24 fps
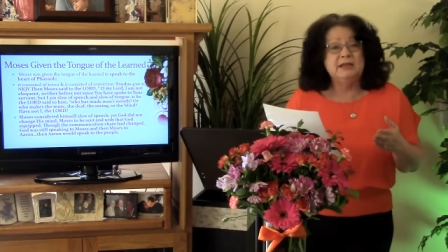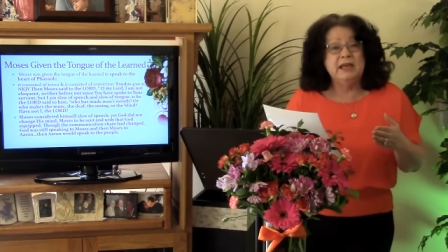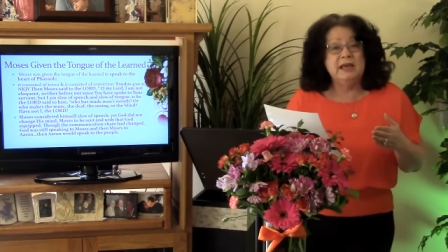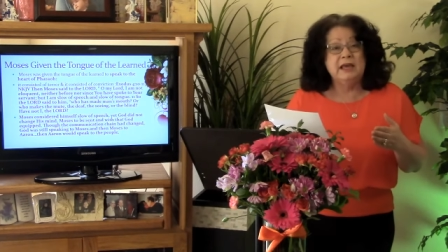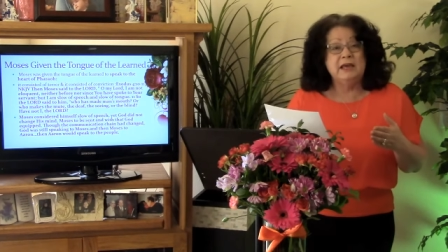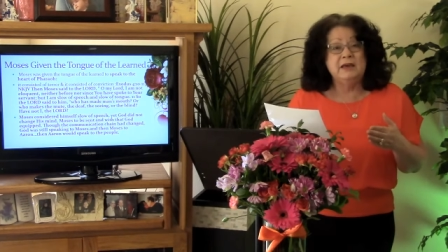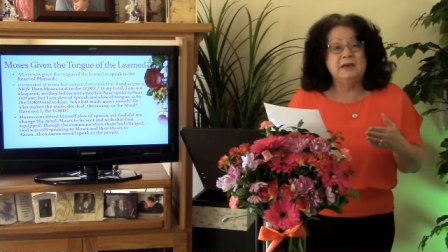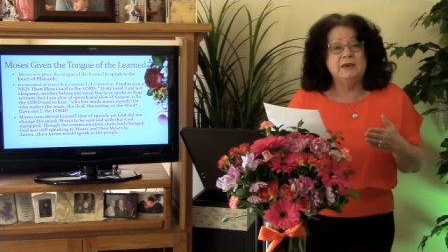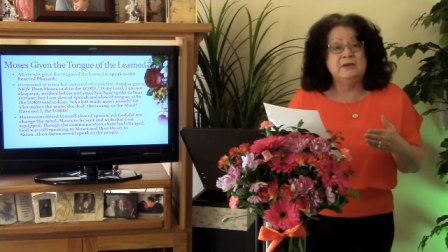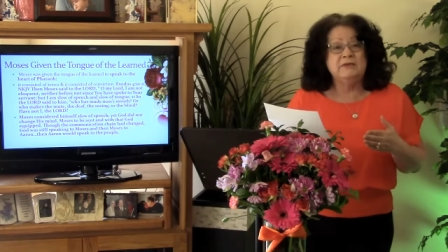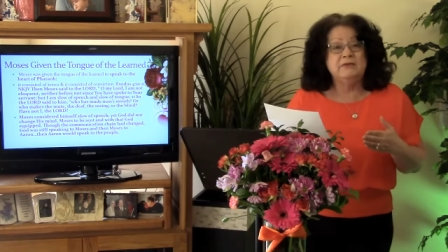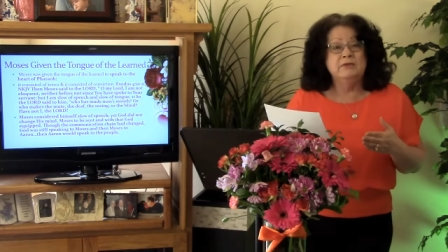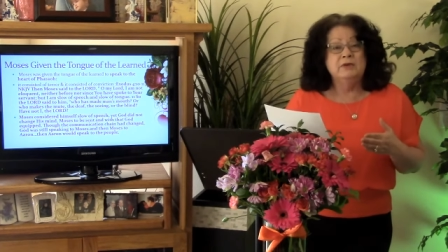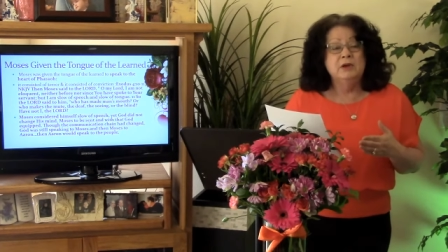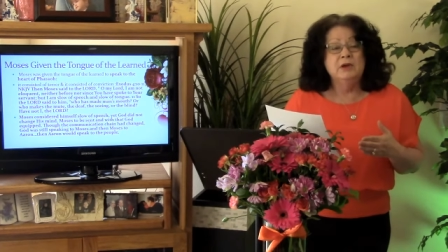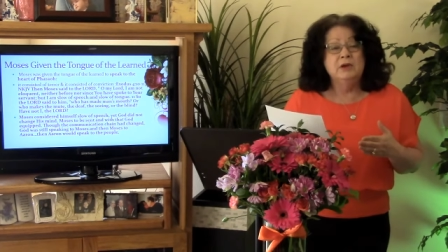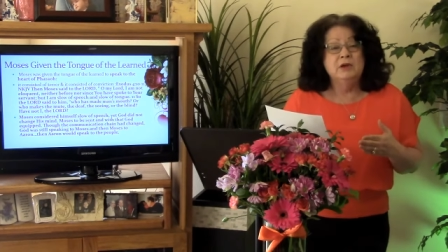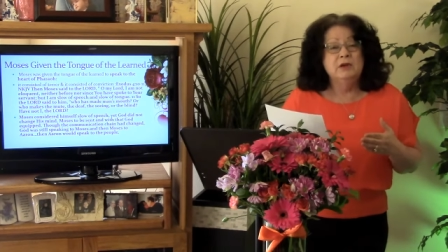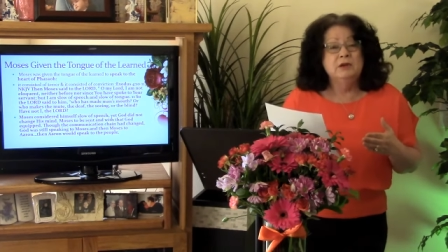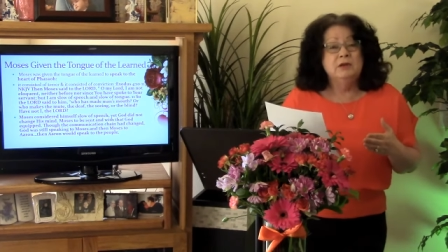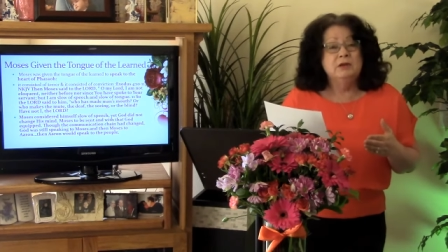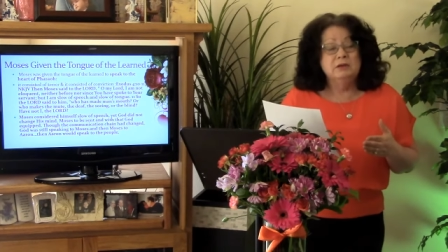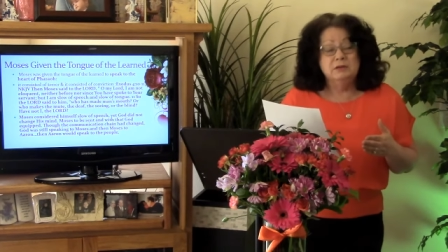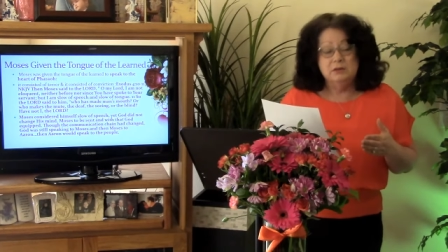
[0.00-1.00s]
Have
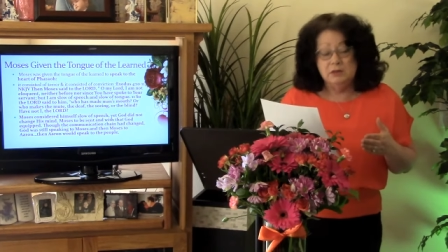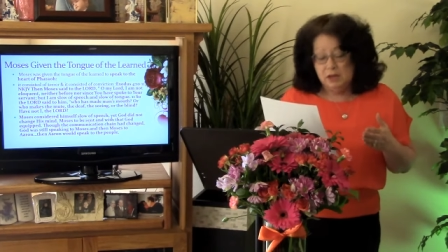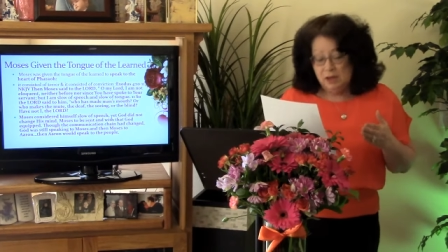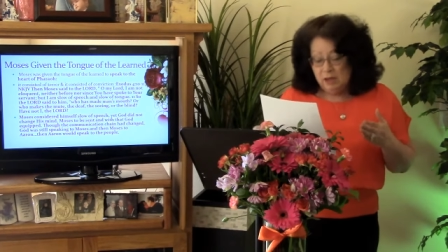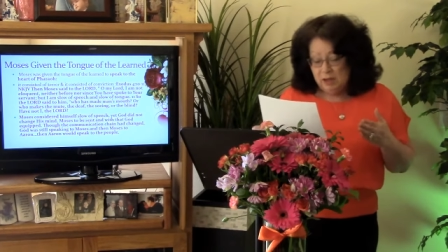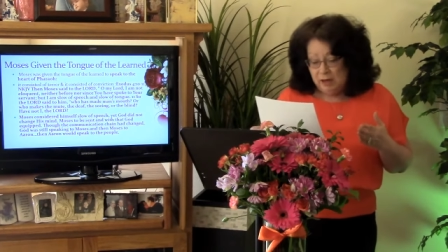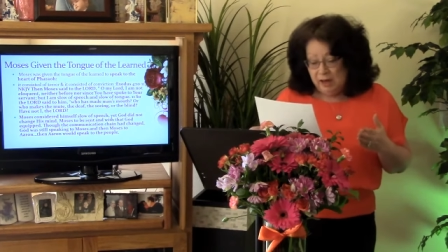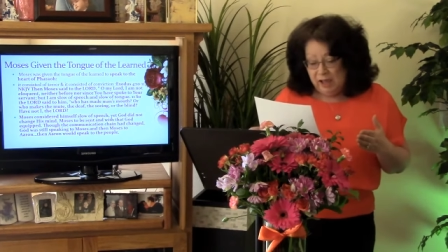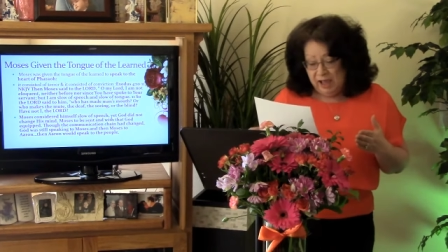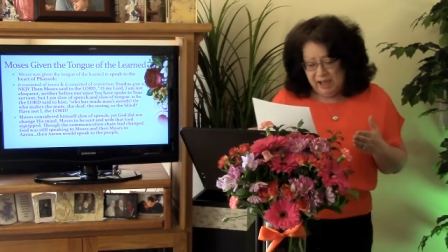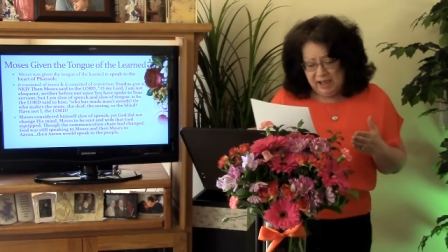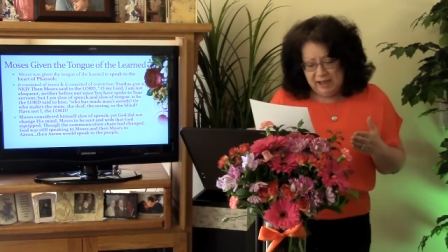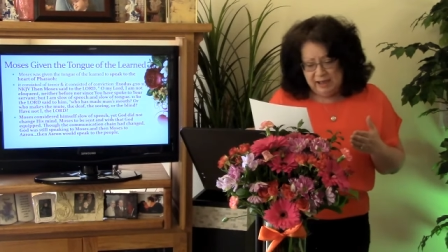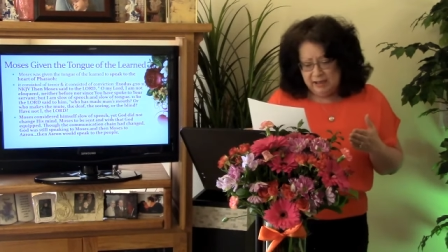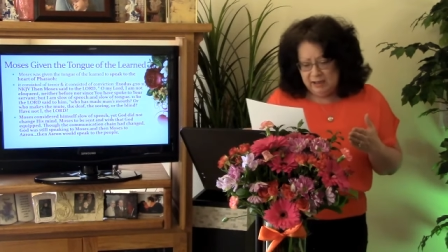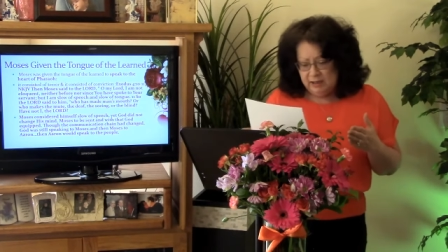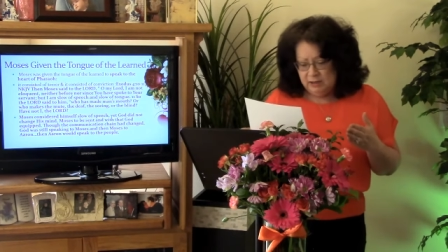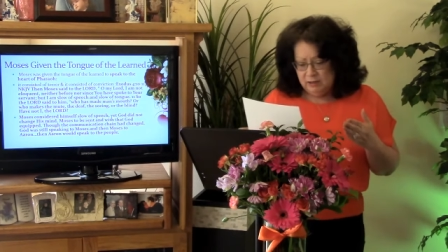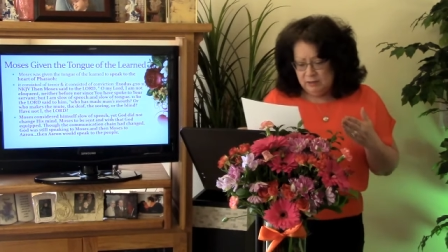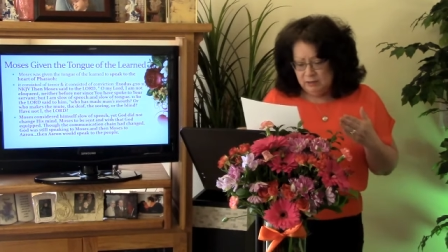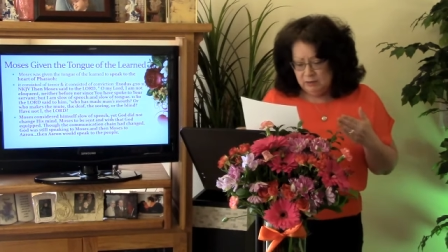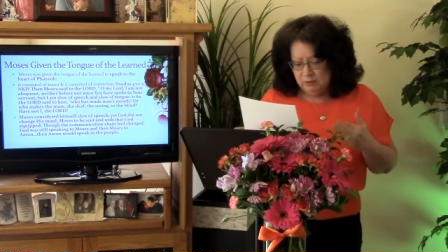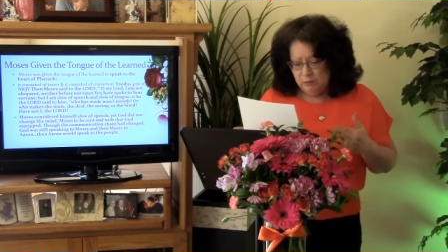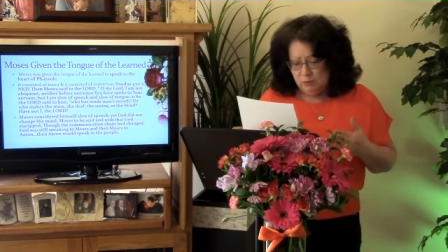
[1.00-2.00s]
not
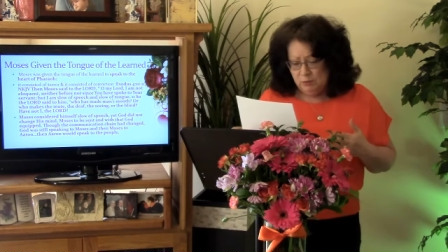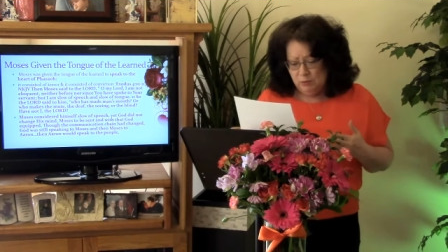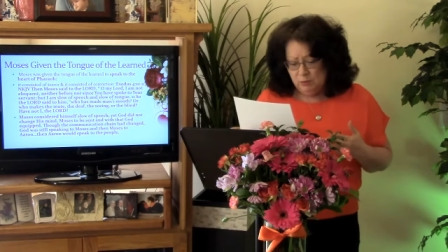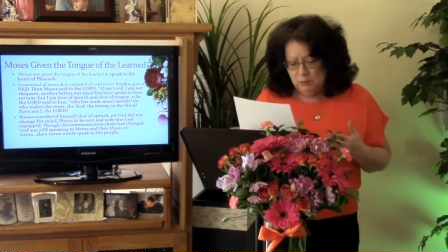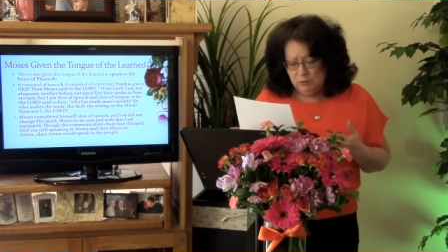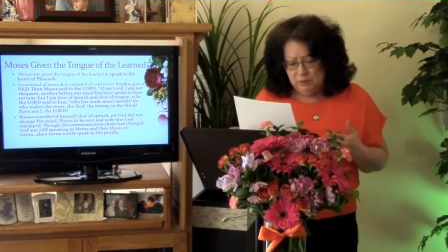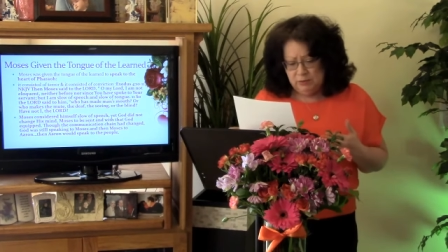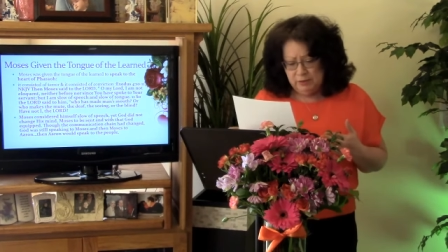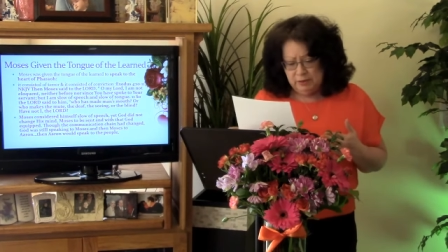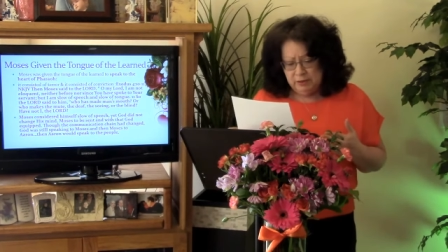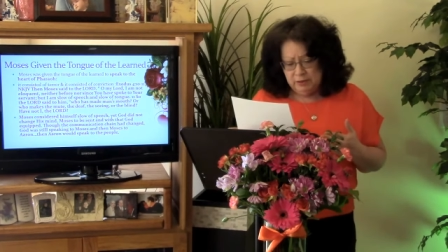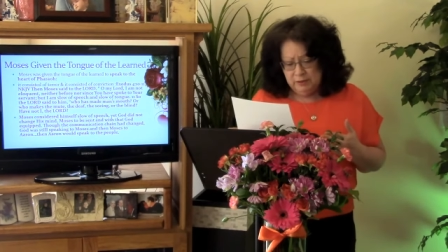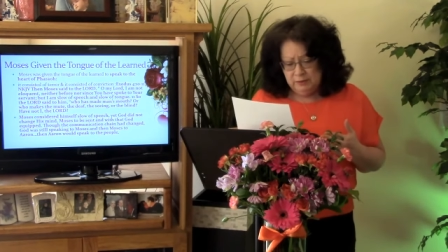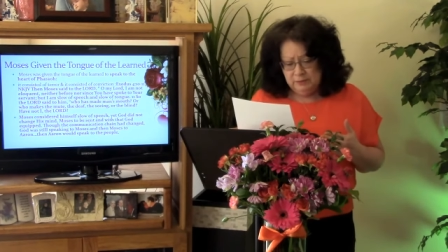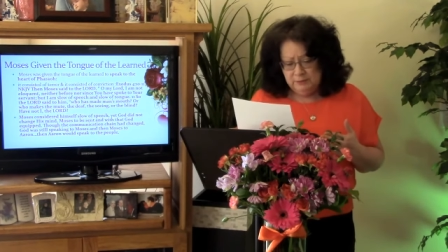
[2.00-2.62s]
I, the Lord?